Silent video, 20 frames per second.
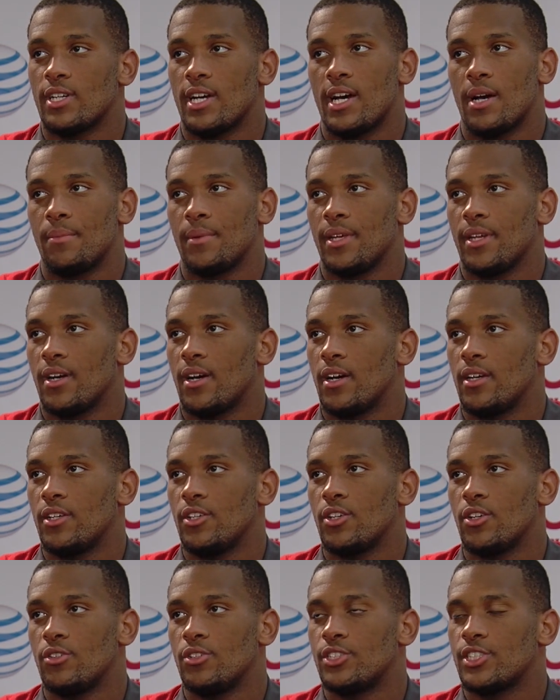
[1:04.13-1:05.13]
time, and uh,
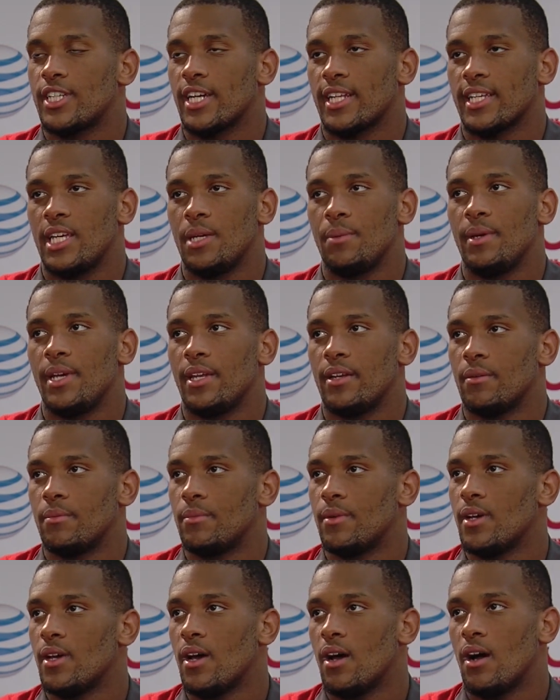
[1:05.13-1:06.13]
you know you just got to keep hitting
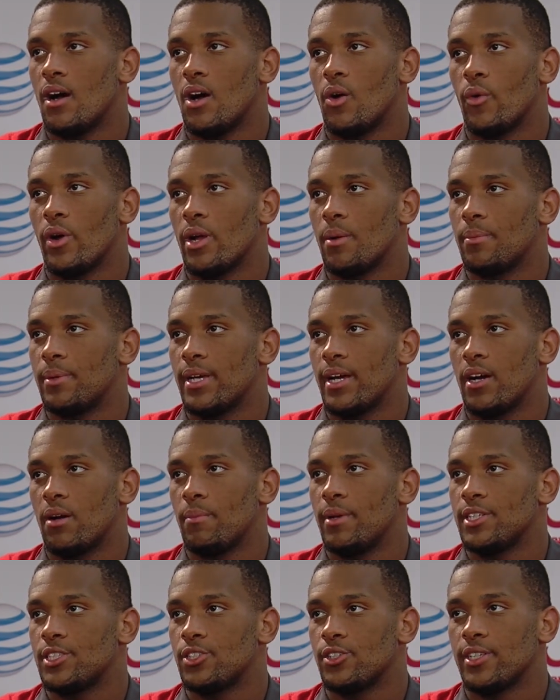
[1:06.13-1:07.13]
him, uh, wear him
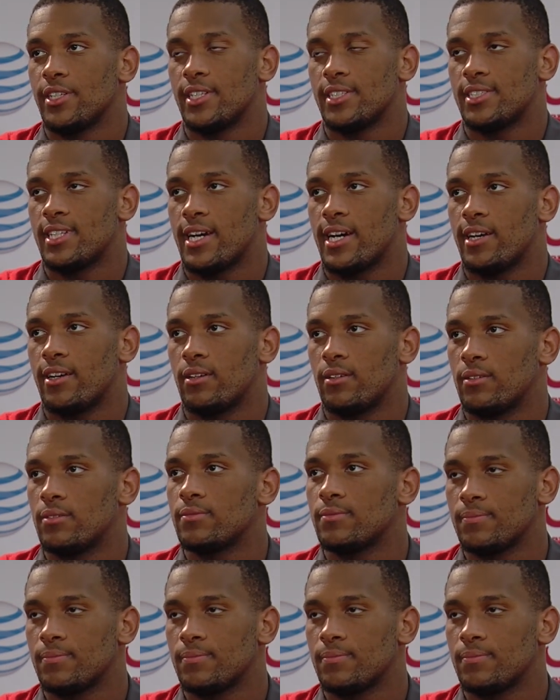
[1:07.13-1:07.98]
down, make sure he gets tired.